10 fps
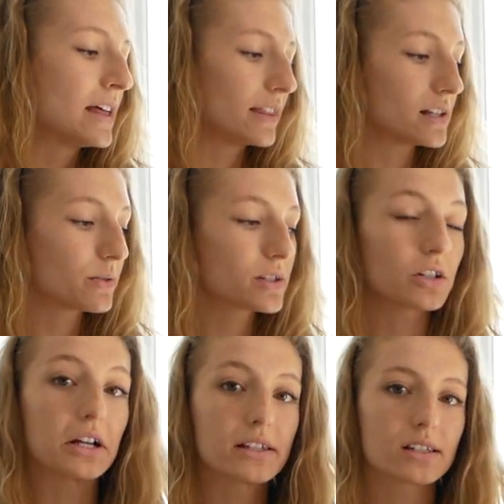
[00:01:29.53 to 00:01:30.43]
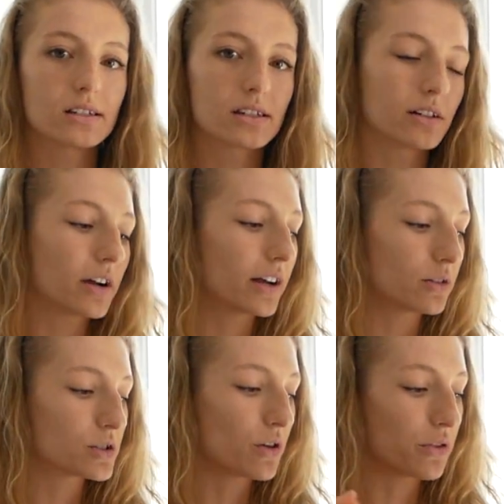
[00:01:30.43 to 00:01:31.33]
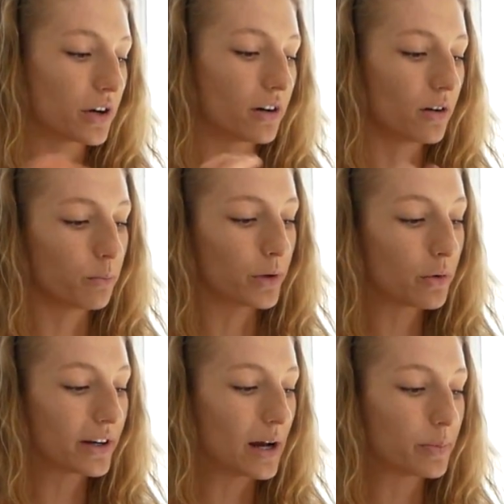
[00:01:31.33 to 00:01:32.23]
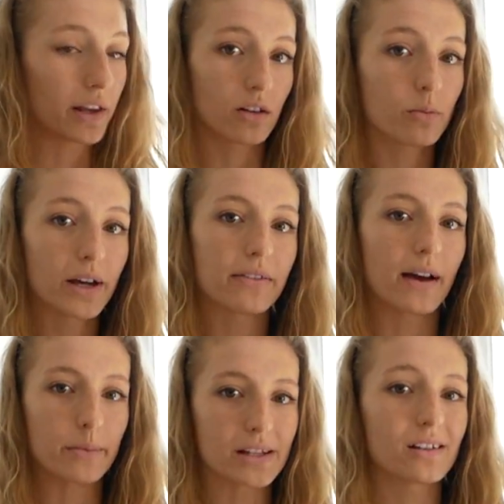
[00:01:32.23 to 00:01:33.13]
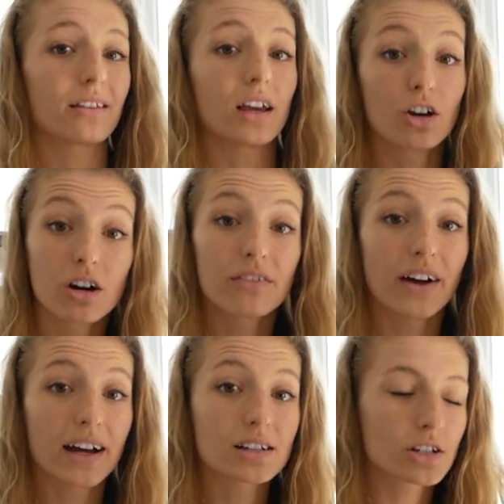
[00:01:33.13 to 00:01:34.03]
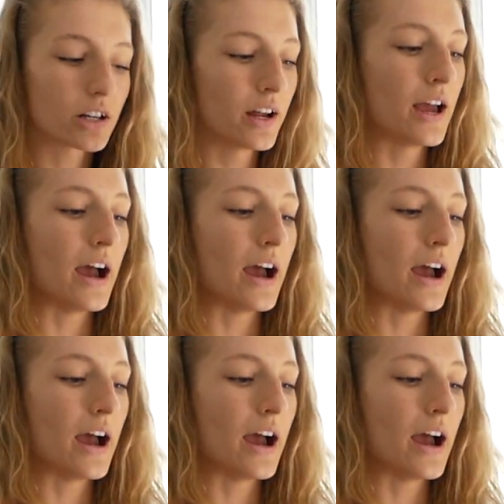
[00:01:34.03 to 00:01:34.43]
These ones are instant steel cut oats, so they're broken up a little bit. That means that they cook faster.